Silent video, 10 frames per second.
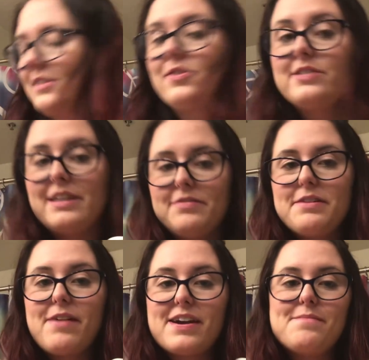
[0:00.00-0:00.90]
So I definitely
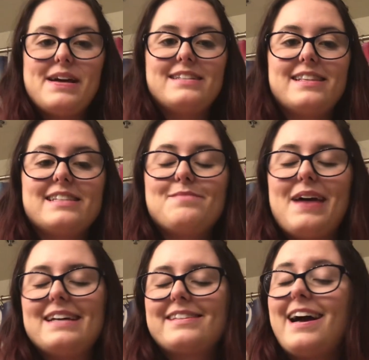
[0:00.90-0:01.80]
recommend this
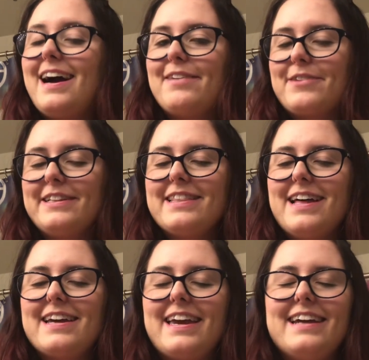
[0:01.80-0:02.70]
mask. I really
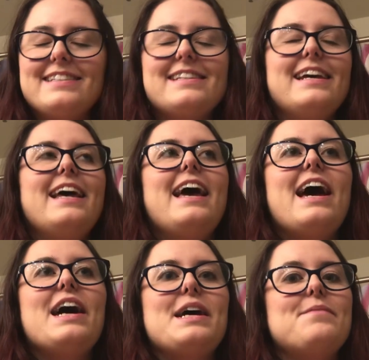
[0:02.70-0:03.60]
like it,
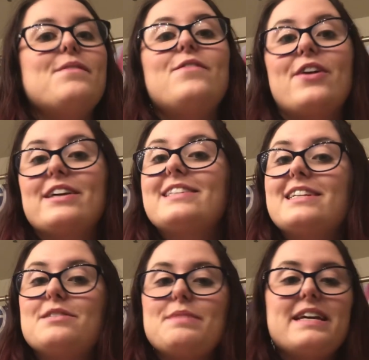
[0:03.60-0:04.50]
and I'm very
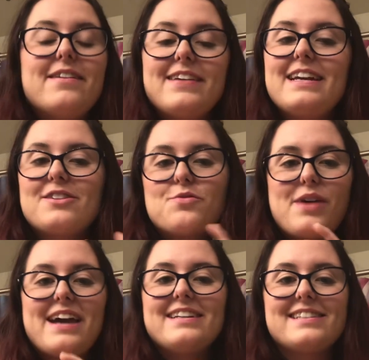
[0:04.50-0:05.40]
excited to be giving it
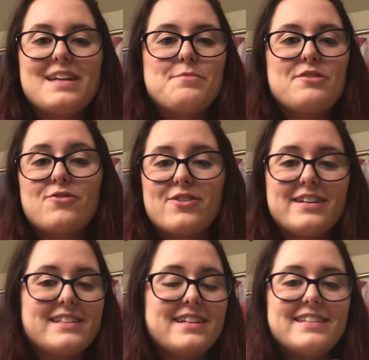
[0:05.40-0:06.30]
away to someone for a
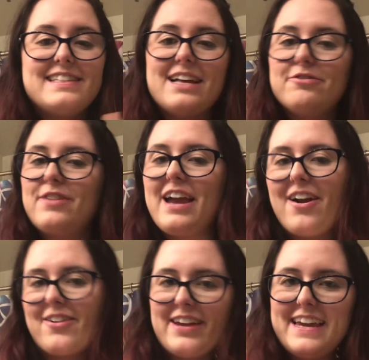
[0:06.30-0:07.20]
nice little
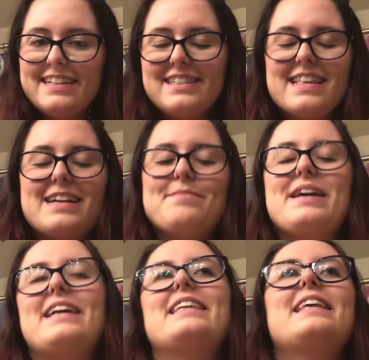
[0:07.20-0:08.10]
self-care kit that I'm
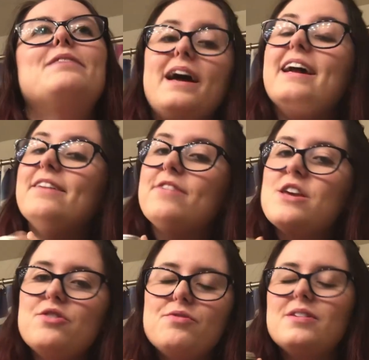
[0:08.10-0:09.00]
making them. And if
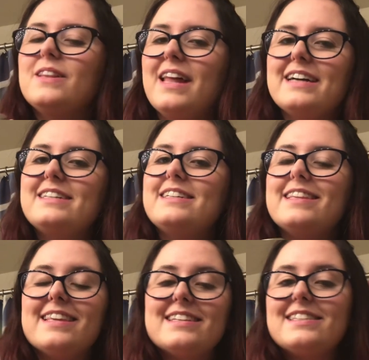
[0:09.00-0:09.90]
you liked
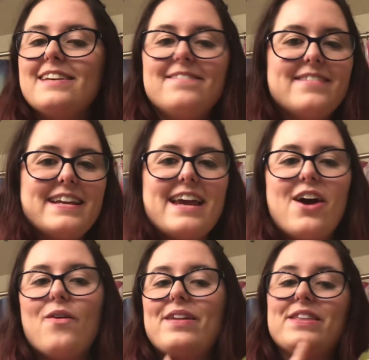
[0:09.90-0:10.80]
this
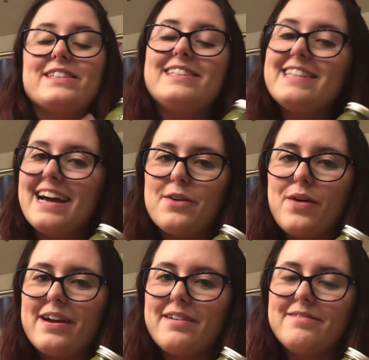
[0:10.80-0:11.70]
video and this
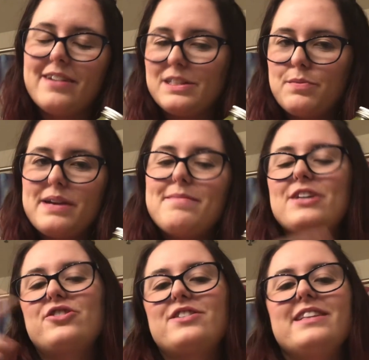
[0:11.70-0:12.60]
DIY recipe, make
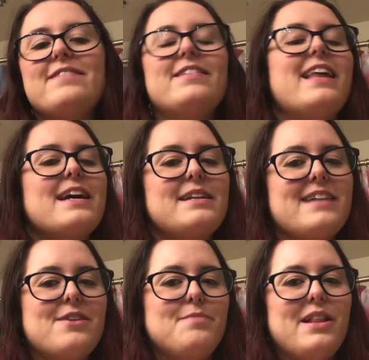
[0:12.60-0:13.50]
sure to leave a like
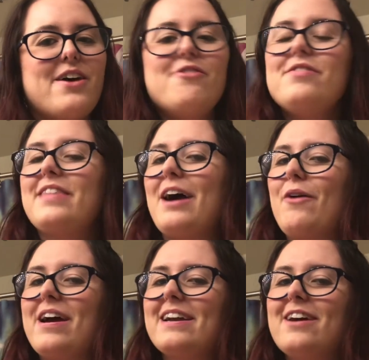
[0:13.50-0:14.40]
down below, that
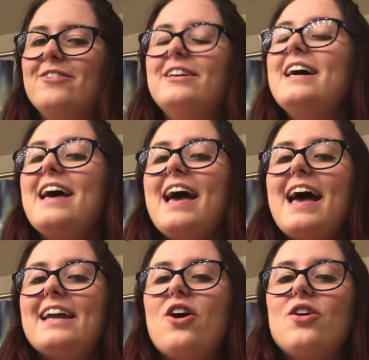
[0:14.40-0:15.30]
way I know.
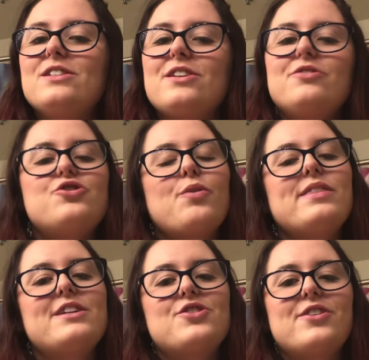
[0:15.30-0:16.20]
And also join
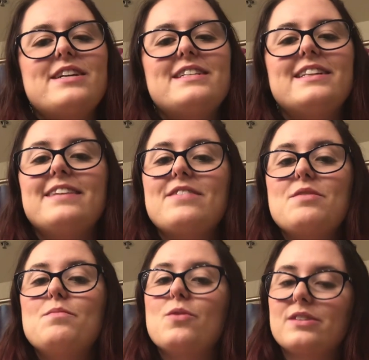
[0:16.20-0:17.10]
the journey to
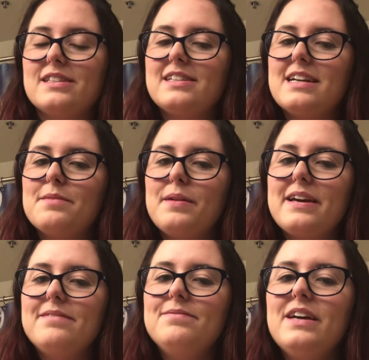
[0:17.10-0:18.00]
living more sustainably.